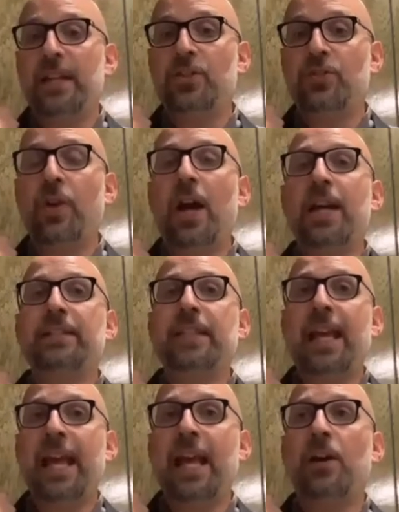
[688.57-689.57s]
and trying to
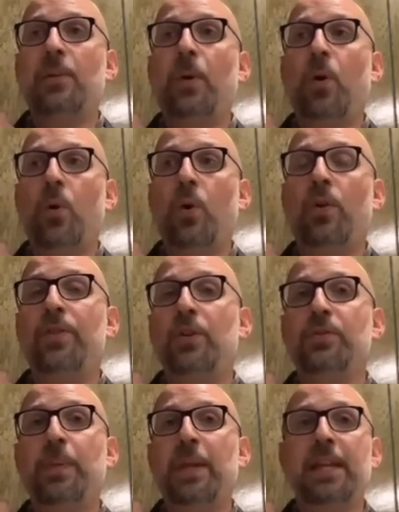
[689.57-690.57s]
help all of
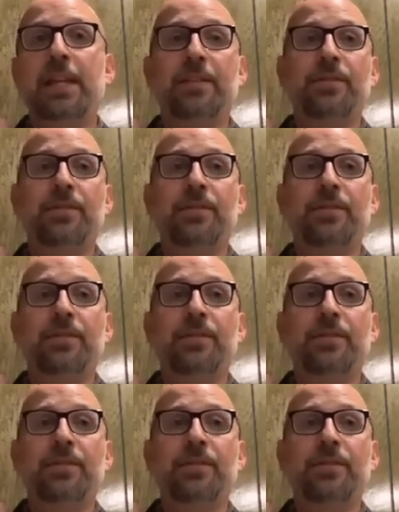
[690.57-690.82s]
those beings?